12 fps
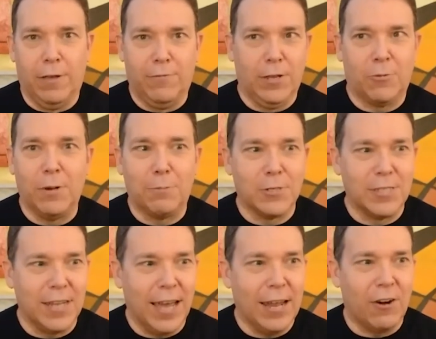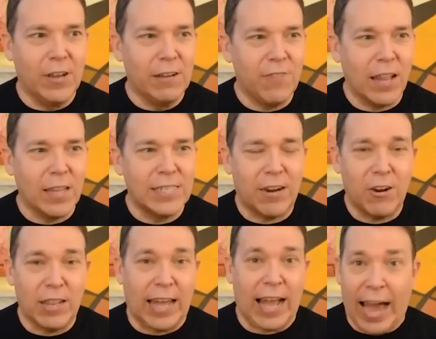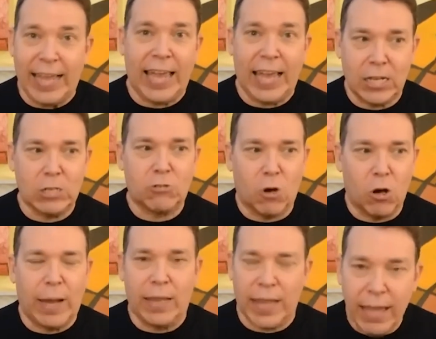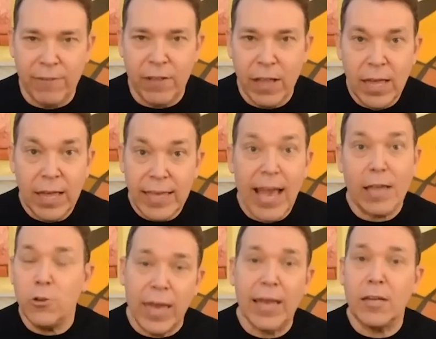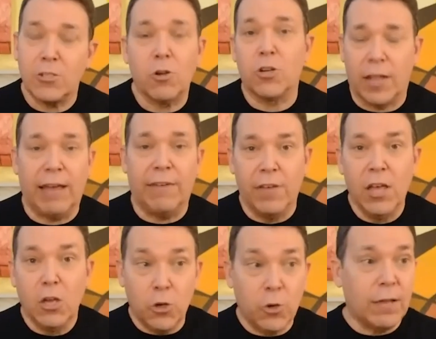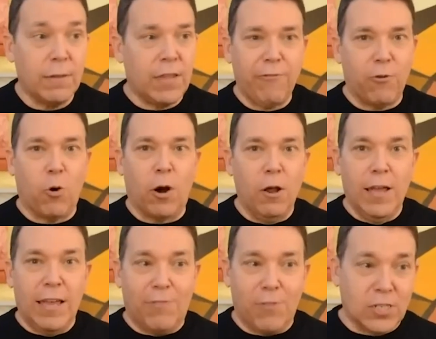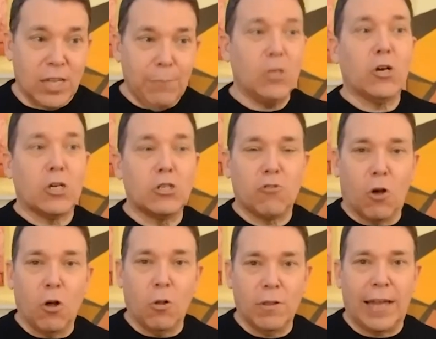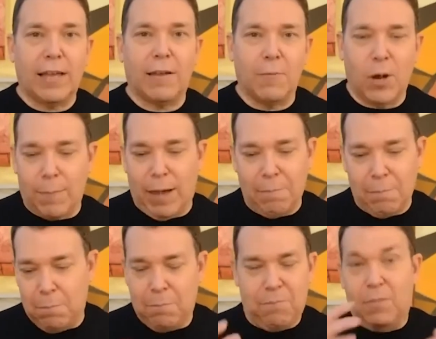53% are involuntary. Like, I can't control my life. Yeah, you can't control your life you can therefore, if there's something you control, like one of my